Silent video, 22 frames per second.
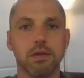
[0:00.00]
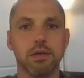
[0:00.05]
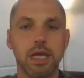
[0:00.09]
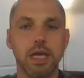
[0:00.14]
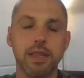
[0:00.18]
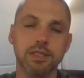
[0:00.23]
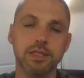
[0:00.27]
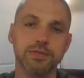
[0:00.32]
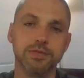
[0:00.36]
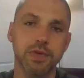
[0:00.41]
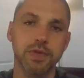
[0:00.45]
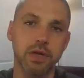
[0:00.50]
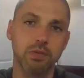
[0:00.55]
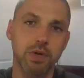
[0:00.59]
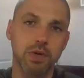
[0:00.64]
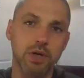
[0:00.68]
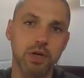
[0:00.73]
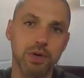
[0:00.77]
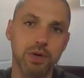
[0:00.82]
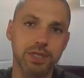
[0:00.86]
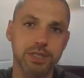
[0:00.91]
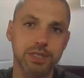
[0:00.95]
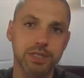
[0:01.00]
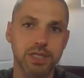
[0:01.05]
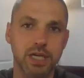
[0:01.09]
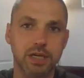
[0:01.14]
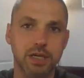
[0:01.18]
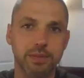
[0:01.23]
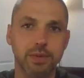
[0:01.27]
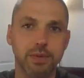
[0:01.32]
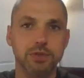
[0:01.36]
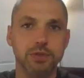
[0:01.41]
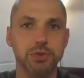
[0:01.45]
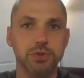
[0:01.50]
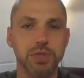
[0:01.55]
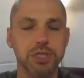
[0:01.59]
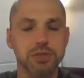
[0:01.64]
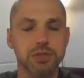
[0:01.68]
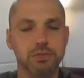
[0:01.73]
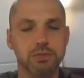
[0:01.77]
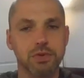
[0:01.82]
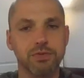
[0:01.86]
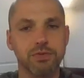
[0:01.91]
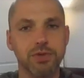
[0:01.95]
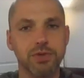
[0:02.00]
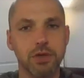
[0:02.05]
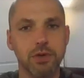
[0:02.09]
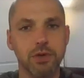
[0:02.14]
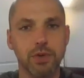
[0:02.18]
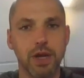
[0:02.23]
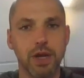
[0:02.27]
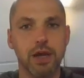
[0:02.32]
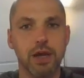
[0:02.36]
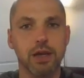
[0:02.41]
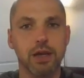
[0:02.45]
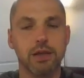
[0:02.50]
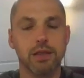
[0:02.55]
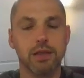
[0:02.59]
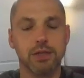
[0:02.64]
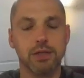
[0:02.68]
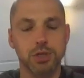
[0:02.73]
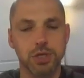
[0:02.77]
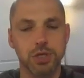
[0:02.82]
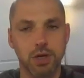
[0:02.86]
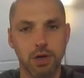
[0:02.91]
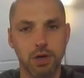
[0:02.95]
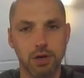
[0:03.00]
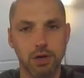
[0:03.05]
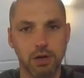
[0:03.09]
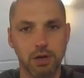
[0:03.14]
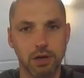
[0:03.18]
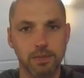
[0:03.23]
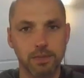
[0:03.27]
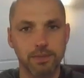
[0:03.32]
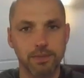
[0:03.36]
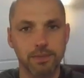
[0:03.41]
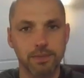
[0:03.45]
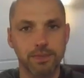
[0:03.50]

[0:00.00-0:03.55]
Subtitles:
In this video, we're going to talk about judicial review and the Charter.